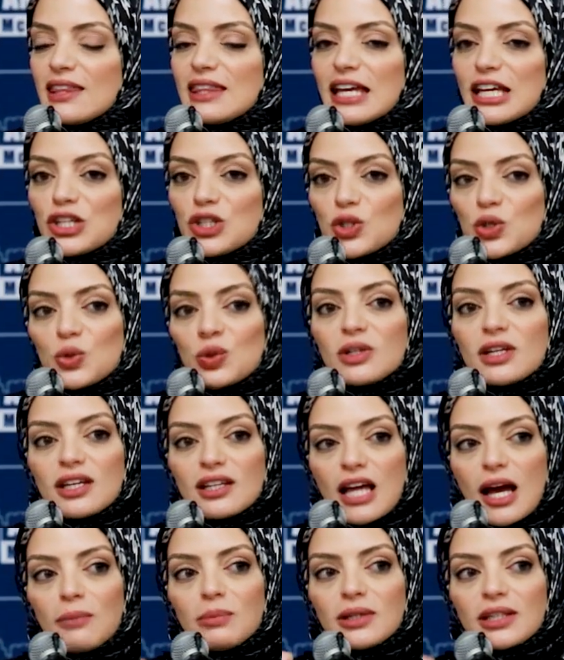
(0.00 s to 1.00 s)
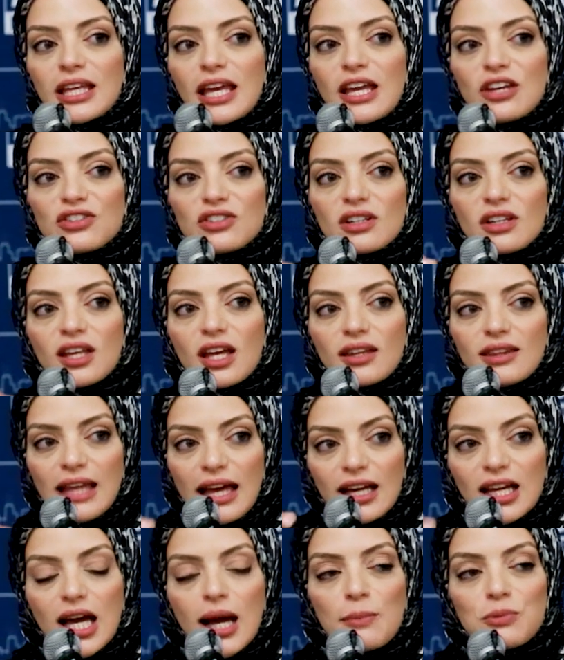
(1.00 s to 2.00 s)
That duty and obligation
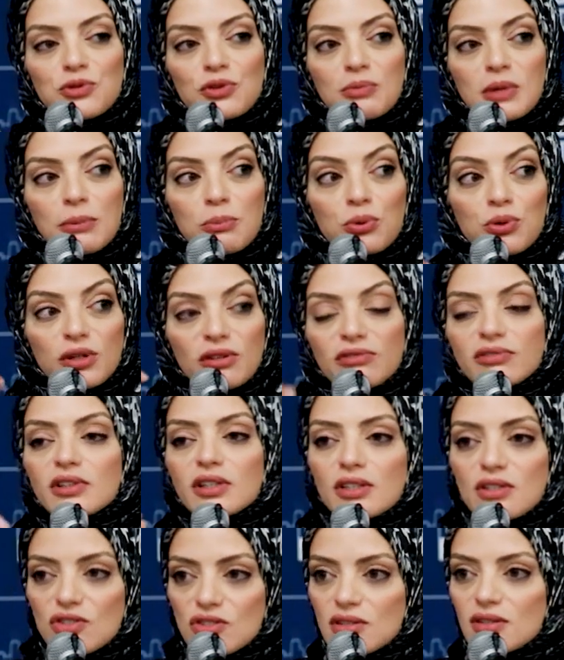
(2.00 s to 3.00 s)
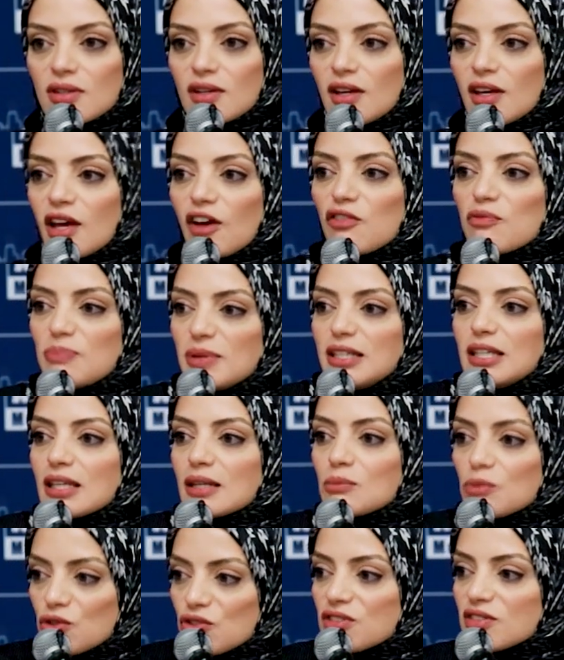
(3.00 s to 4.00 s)
that comes from the privilege of
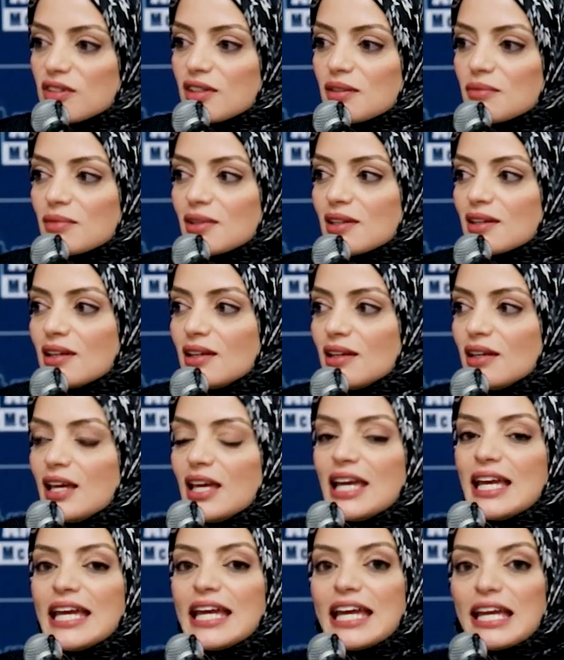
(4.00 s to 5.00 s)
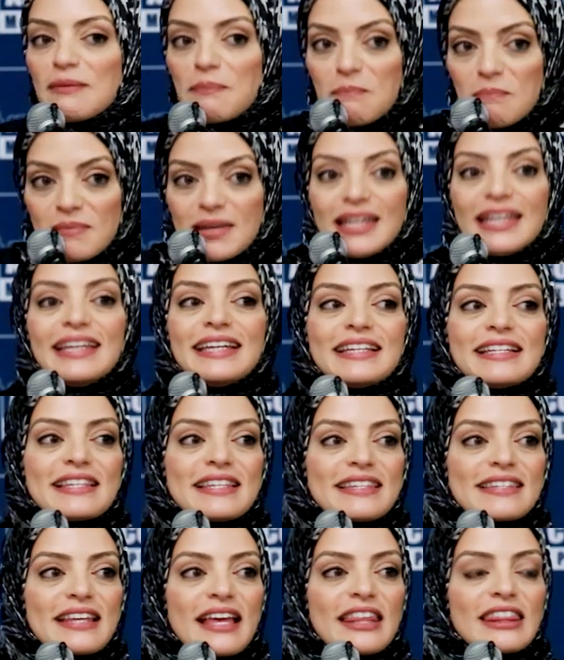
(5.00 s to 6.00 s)
being Muslim
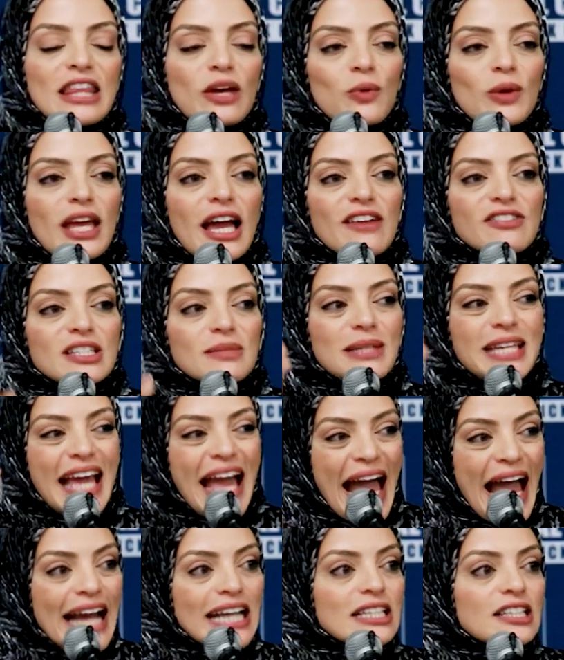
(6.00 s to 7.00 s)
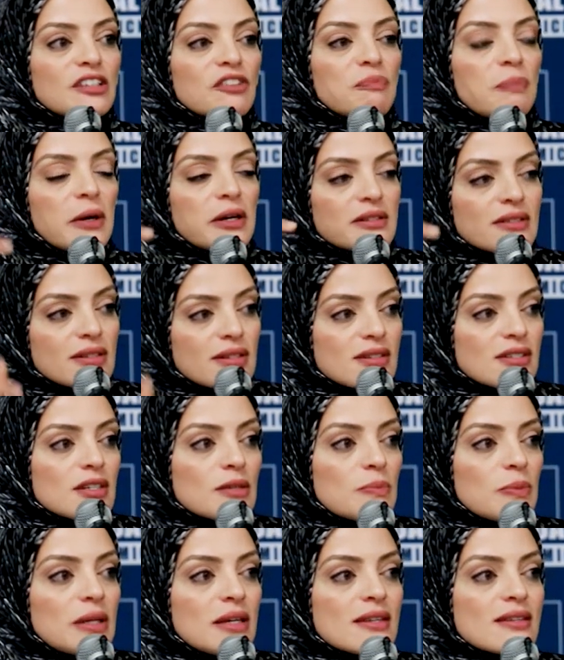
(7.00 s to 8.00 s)
means that we have to be active
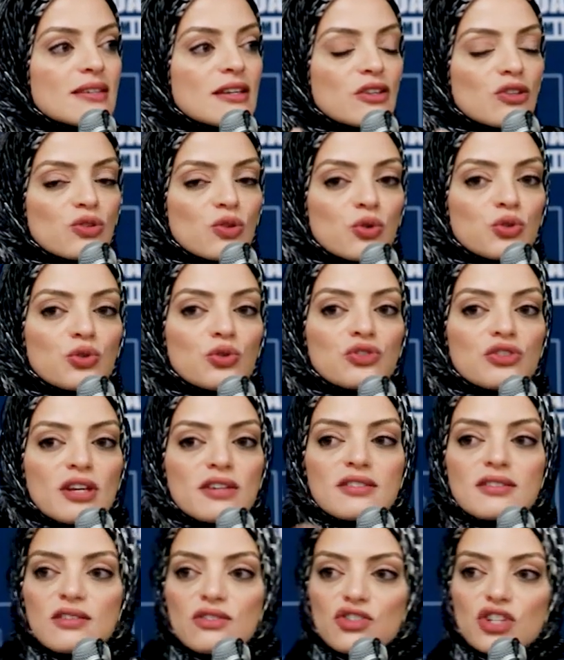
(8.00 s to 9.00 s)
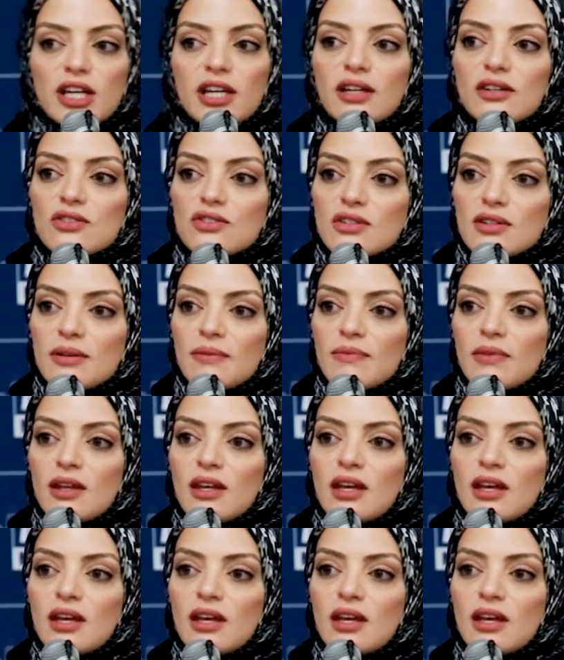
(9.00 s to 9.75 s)
participants in social justice change,